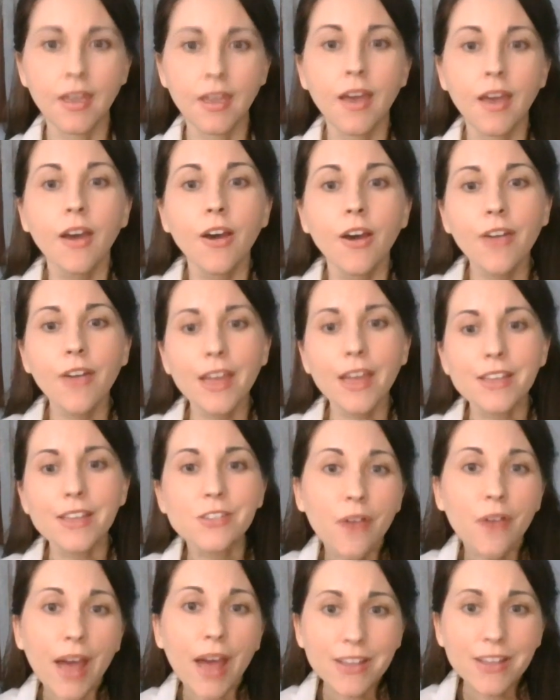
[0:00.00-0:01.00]
Okay,
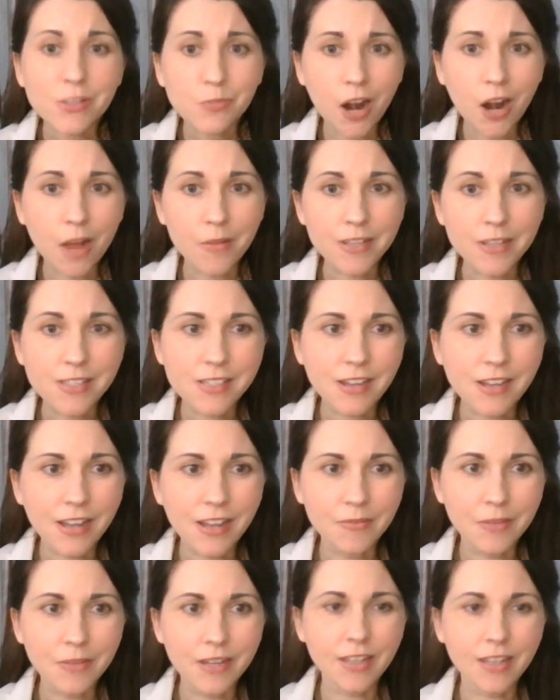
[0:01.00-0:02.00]
so as promised, I'm
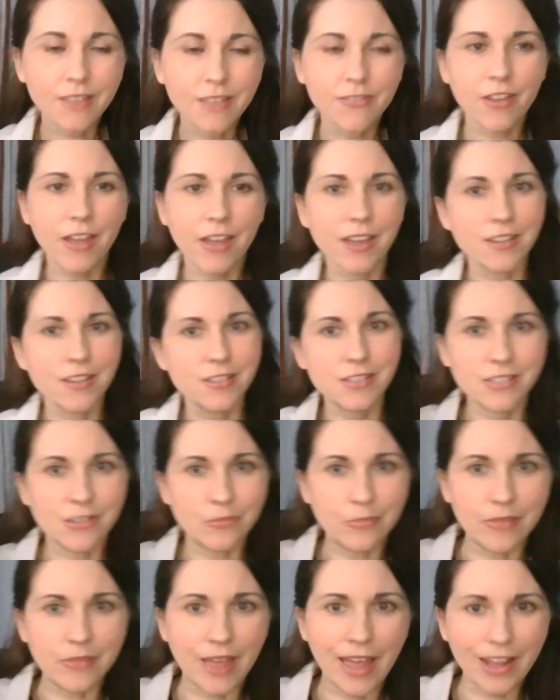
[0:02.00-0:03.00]
going to give you guys
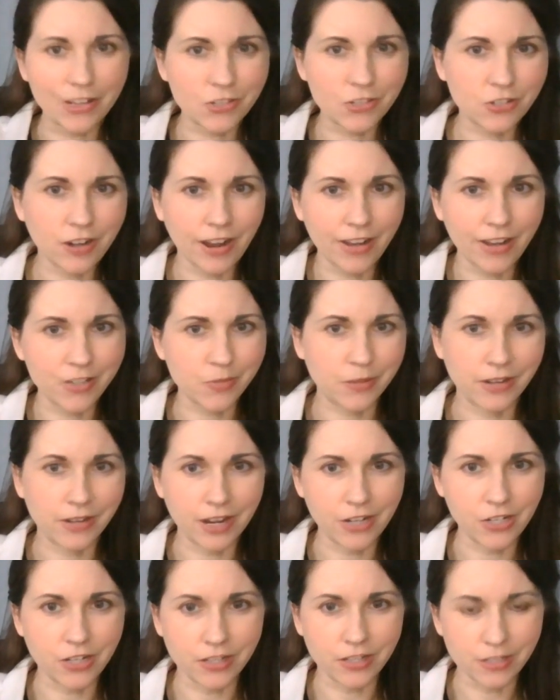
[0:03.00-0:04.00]
some extra
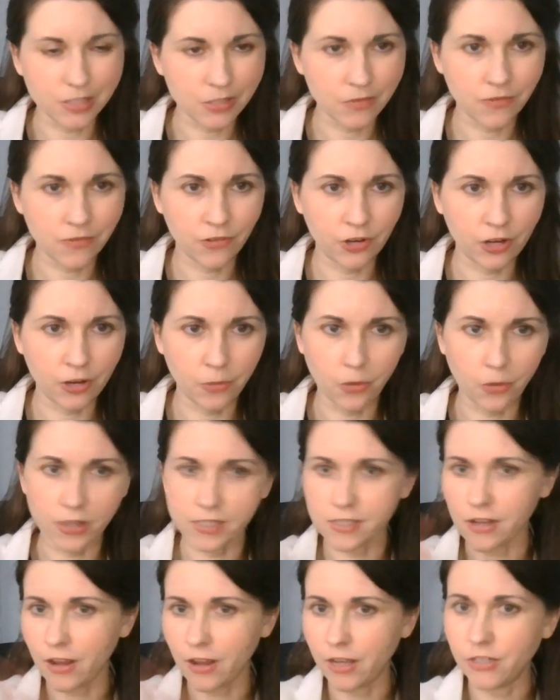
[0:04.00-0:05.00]
explanations for
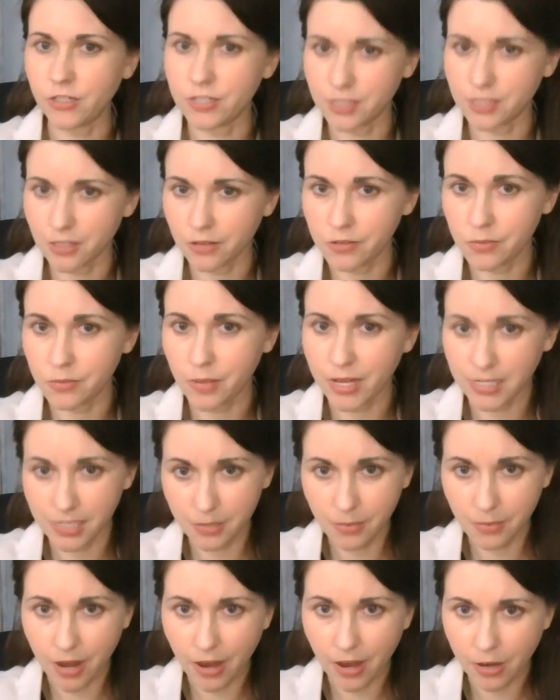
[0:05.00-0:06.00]
what's on just those
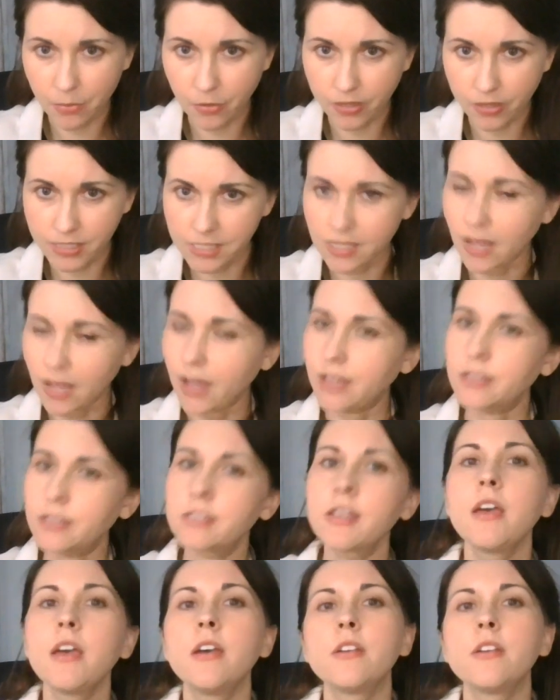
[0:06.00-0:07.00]
basic PowerPoint slides
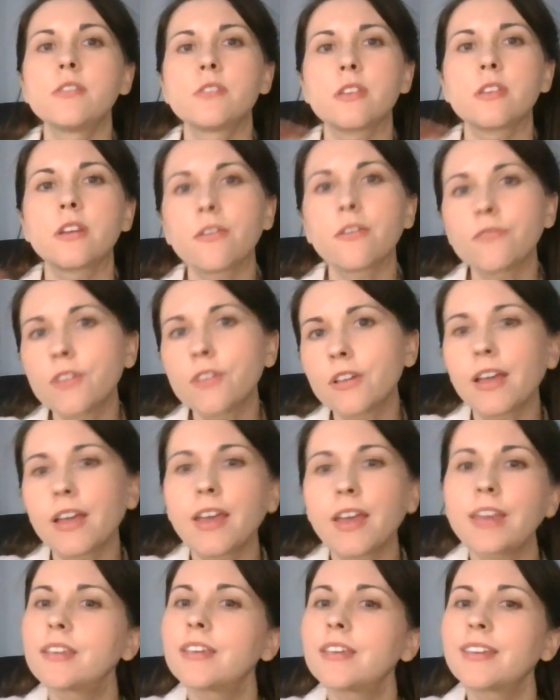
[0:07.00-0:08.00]
so that I feel
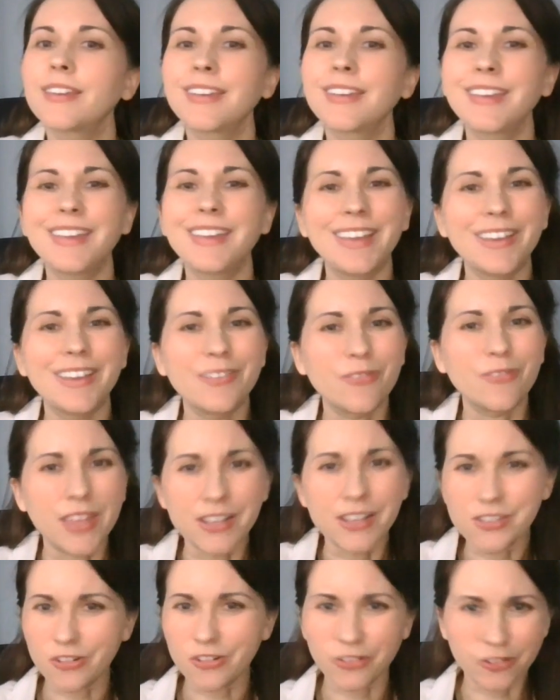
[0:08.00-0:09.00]
like if
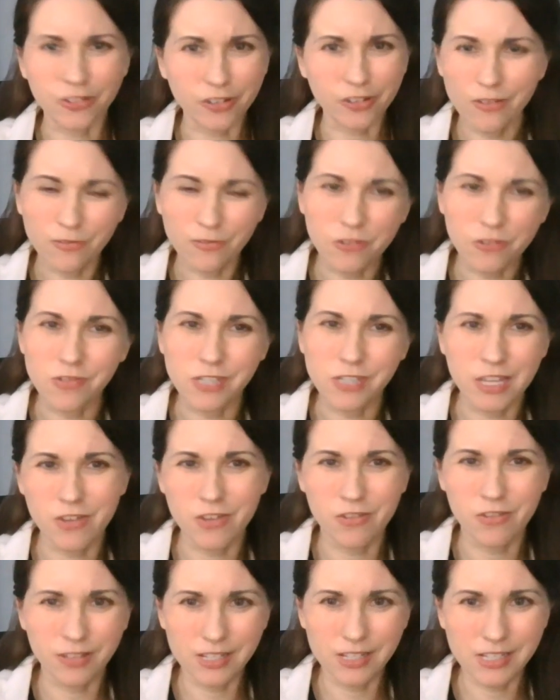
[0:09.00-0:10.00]
things are a little confusing, you
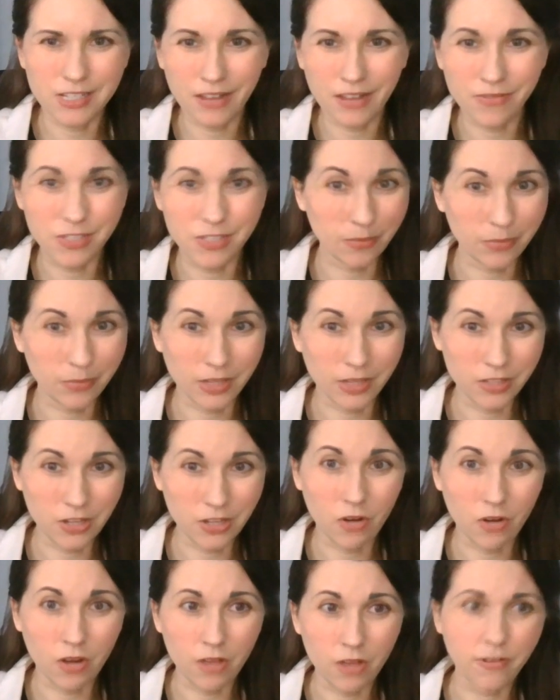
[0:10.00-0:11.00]
at least have something to
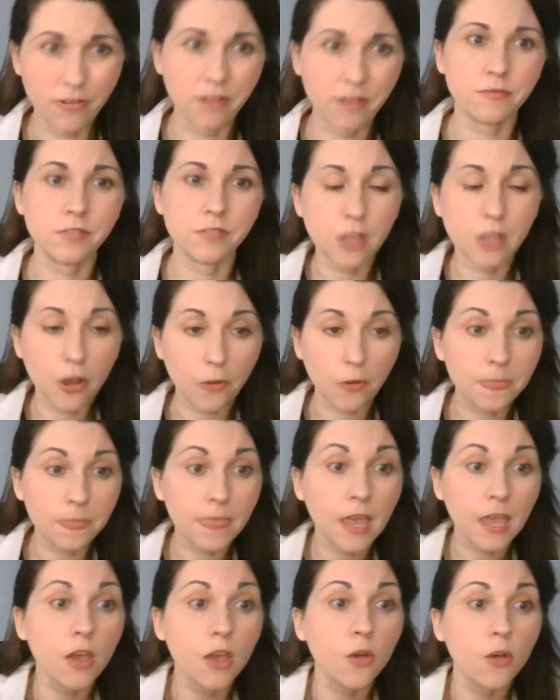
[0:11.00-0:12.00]
go off of. So
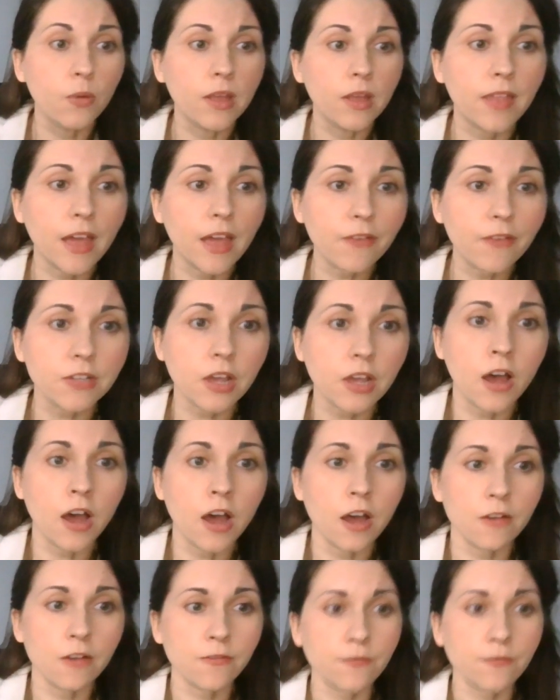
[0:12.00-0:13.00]
we left
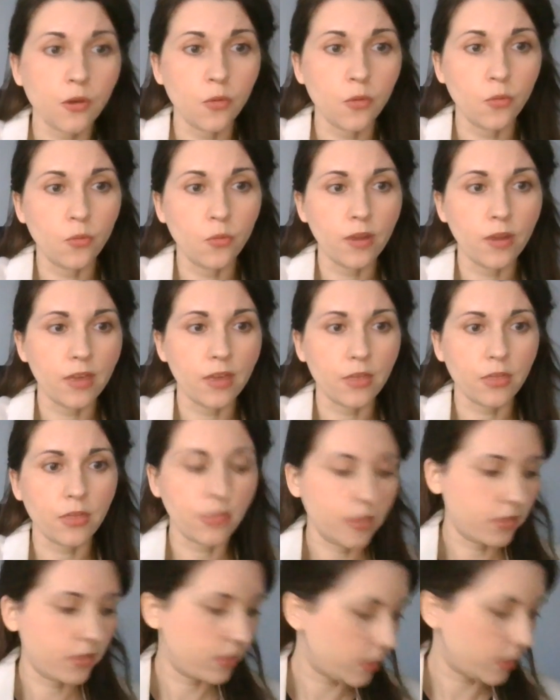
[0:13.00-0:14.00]
off with
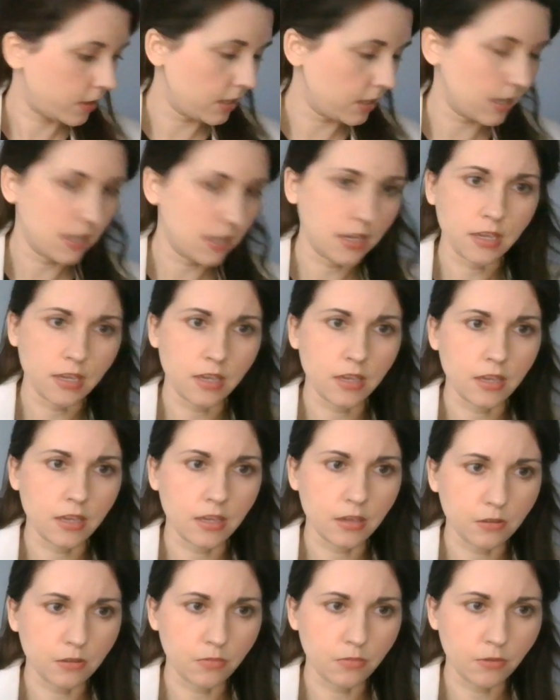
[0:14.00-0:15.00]

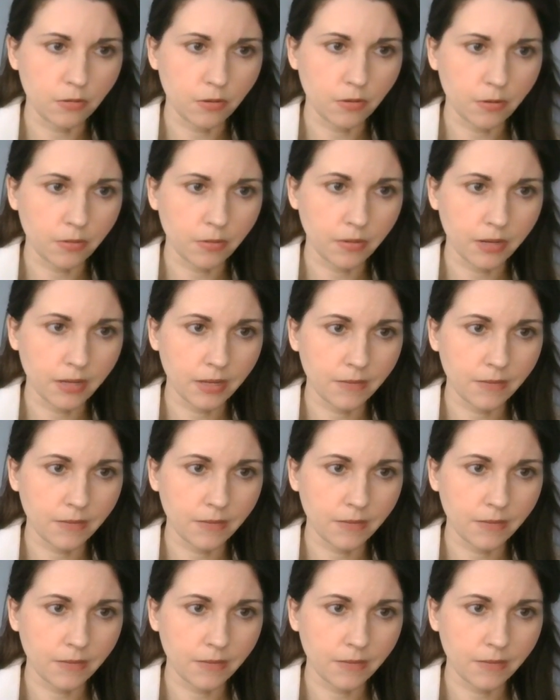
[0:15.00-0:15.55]
where were we?